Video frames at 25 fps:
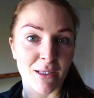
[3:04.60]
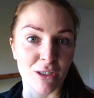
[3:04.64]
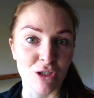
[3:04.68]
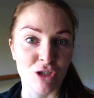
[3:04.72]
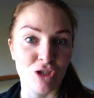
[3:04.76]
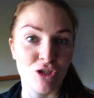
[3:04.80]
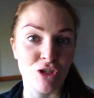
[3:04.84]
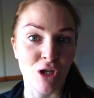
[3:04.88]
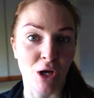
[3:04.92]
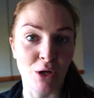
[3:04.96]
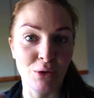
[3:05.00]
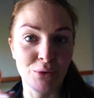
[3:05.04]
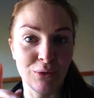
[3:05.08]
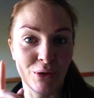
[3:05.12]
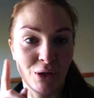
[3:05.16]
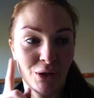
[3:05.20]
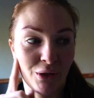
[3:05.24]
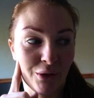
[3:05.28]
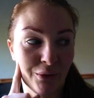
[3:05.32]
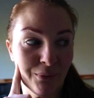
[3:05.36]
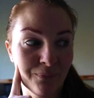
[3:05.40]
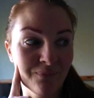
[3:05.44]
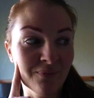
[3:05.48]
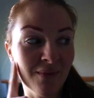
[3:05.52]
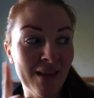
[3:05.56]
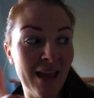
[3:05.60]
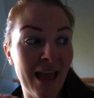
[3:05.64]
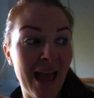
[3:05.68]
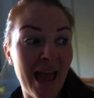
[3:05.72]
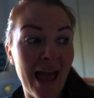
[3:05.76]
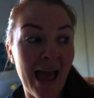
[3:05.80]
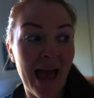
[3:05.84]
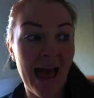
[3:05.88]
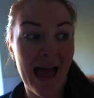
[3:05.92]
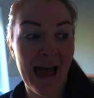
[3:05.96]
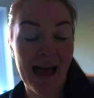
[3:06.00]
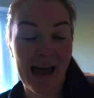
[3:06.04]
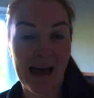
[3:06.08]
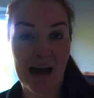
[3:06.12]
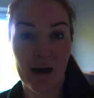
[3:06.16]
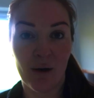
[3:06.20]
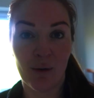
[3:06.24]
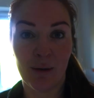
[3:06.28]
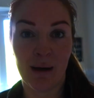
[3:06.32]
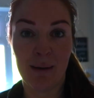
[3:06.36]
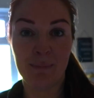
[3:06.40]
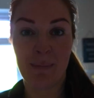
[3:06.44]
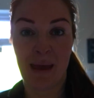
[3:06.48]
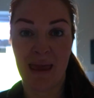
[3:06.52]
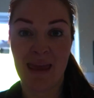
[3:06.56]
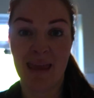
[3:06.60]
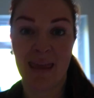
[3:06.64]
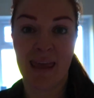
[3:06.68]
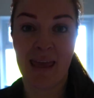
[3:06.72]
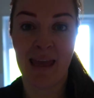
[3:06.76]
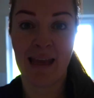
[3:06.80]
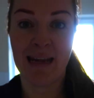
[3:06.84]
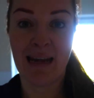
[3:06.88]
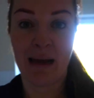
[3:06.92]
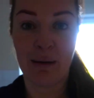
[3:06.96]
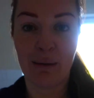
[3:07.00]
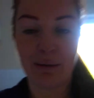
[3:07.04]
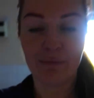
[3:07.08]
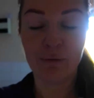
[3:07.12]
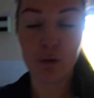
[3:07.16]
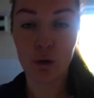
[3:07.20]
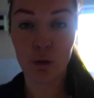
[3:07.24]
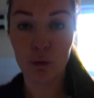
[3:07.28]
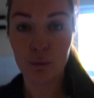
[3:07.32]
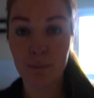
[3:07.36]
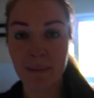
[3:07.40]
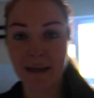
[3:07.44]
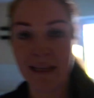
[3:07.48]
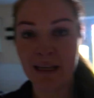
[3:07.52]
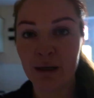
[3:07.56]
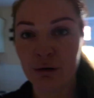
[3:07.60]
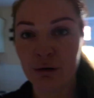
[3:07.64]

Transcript: going to show you how I make it. Now, I've got all my